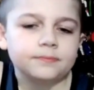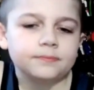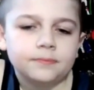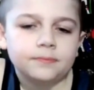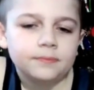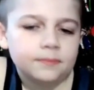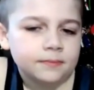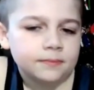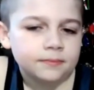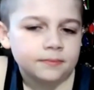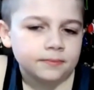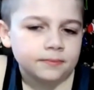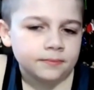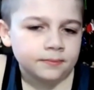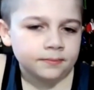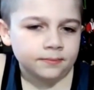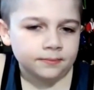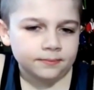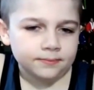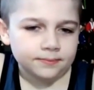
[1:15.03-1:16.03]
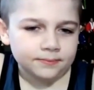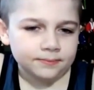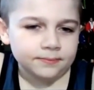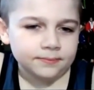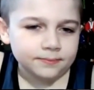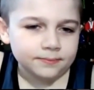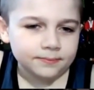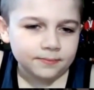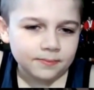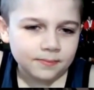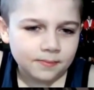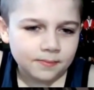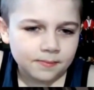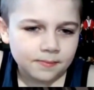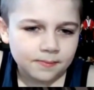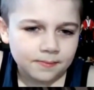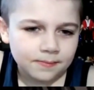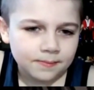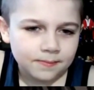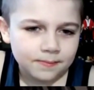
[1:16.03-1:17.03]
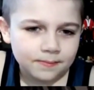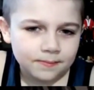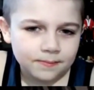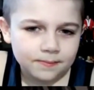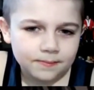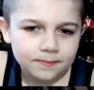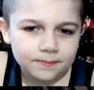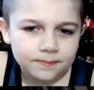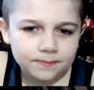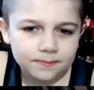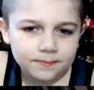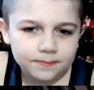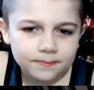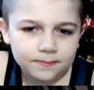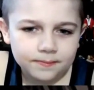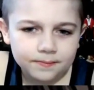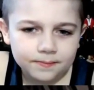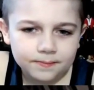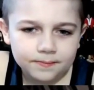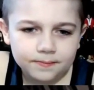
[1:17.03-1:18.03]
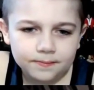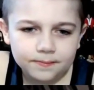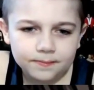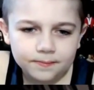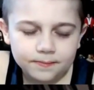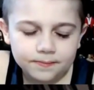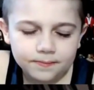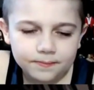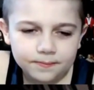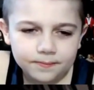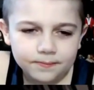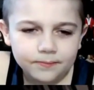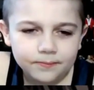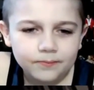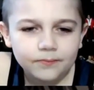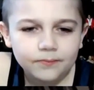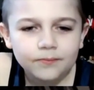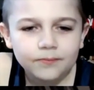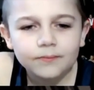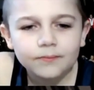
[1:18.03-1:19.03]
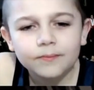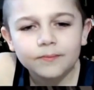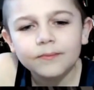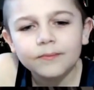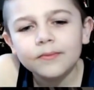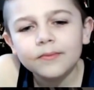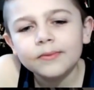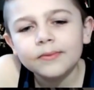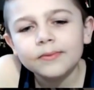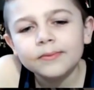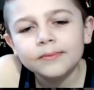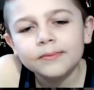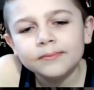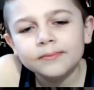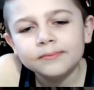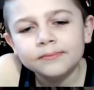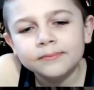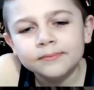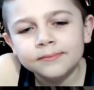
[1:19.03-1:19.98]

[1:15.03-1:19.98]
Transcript: The person shown says nothing.